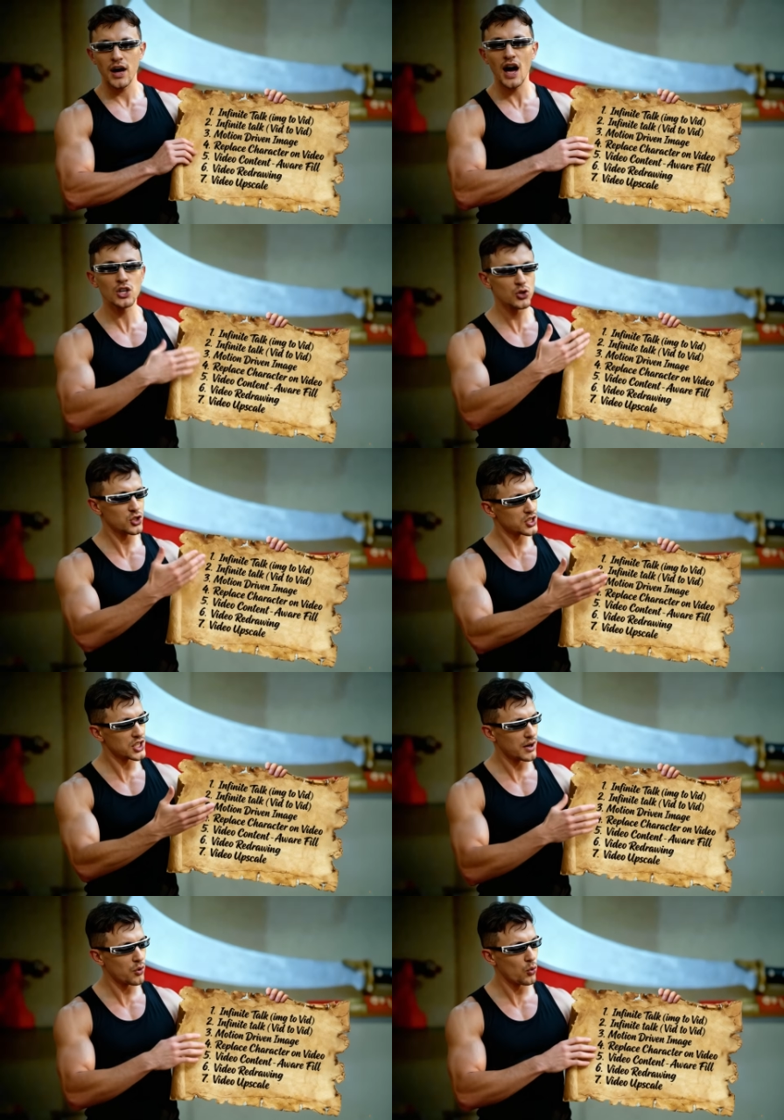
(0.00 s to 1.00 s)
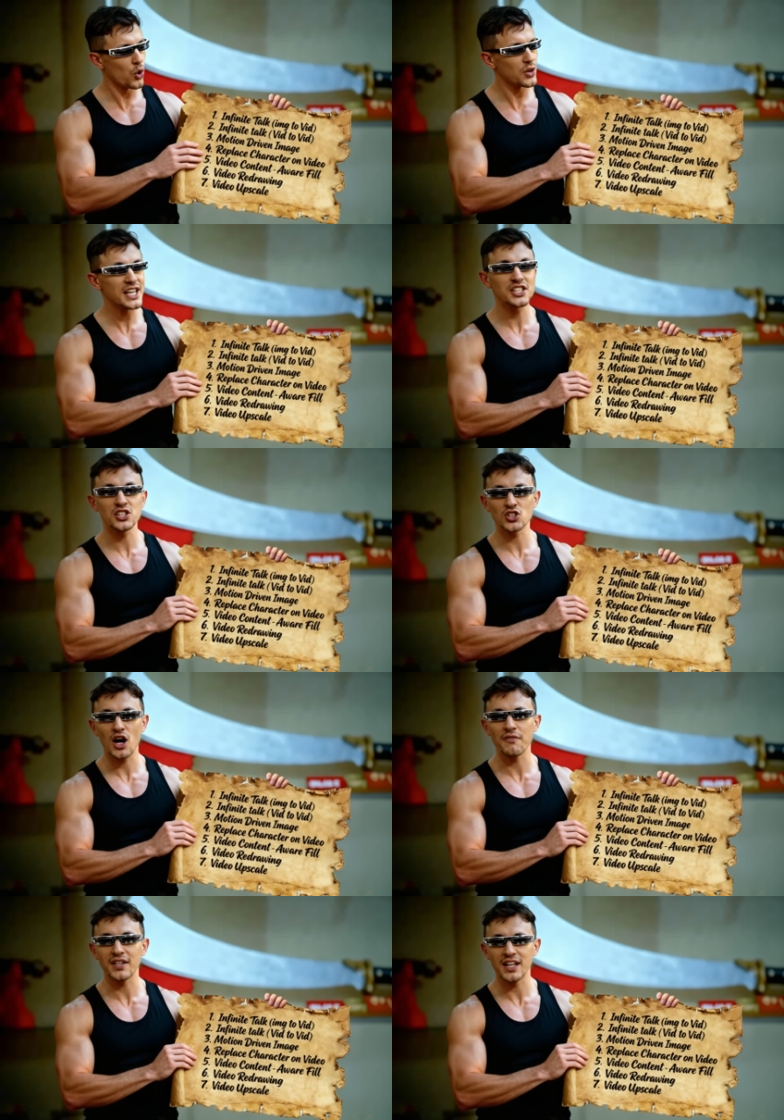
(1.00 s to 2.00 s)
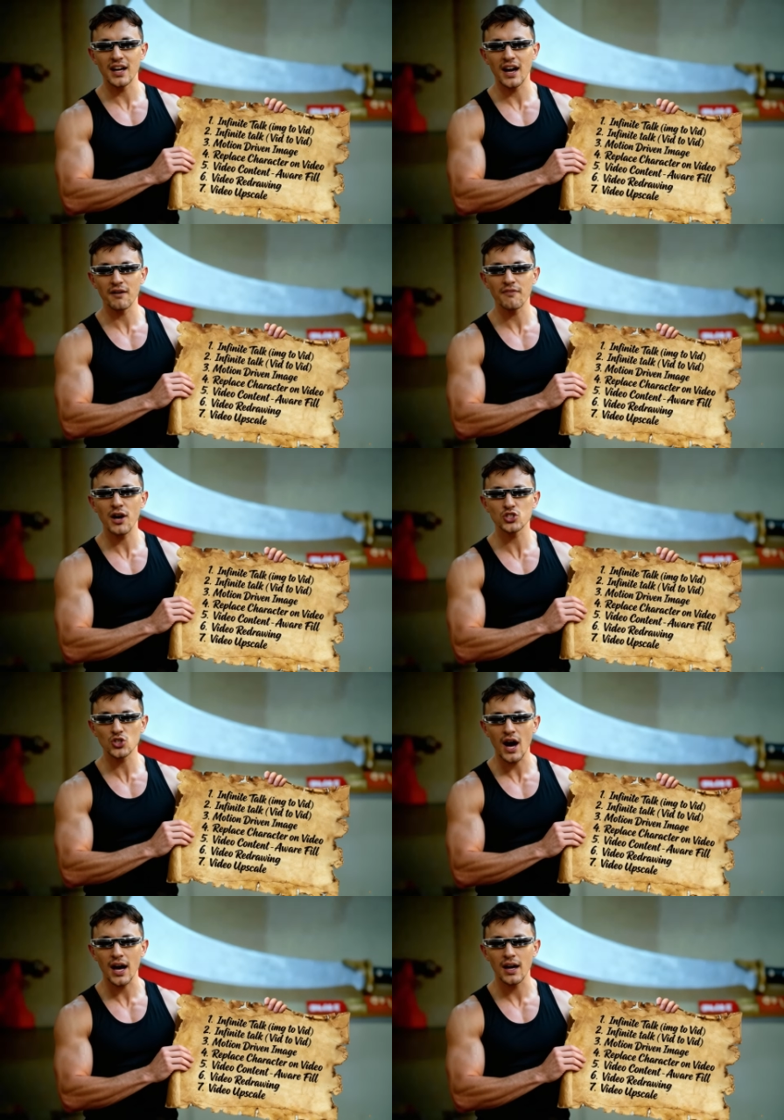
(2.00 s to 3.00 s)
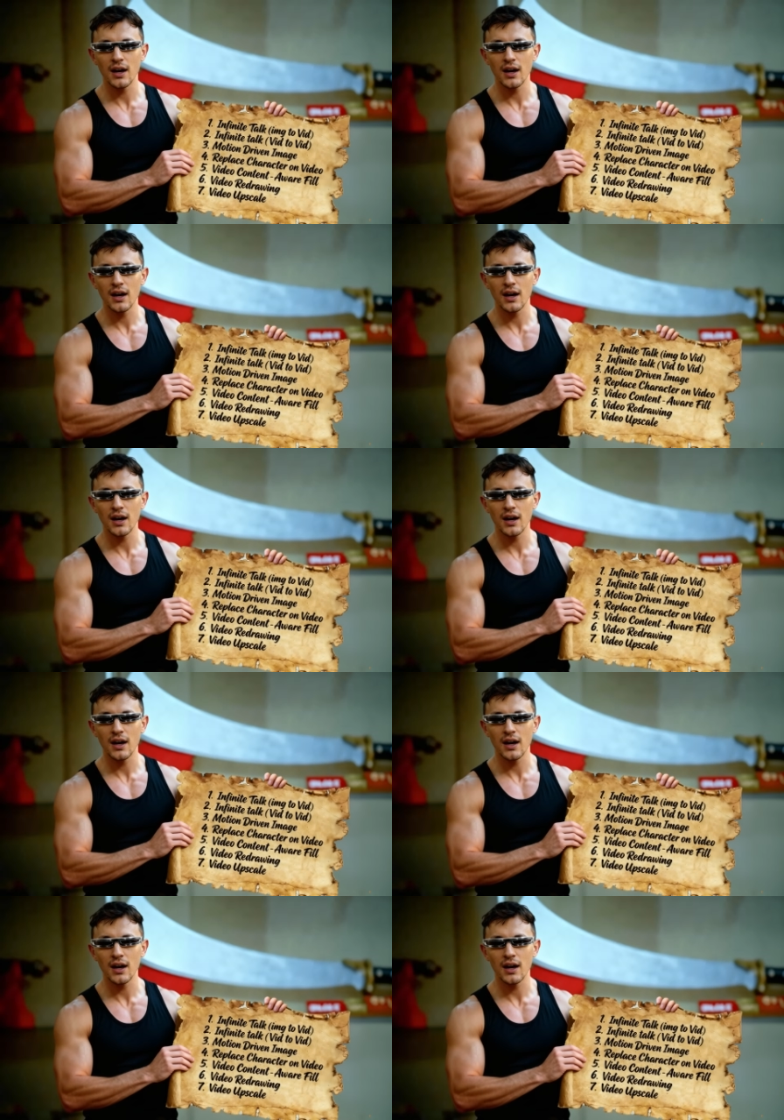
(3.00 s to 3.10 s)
I couldn't think of a more amazing job than AI if I tried.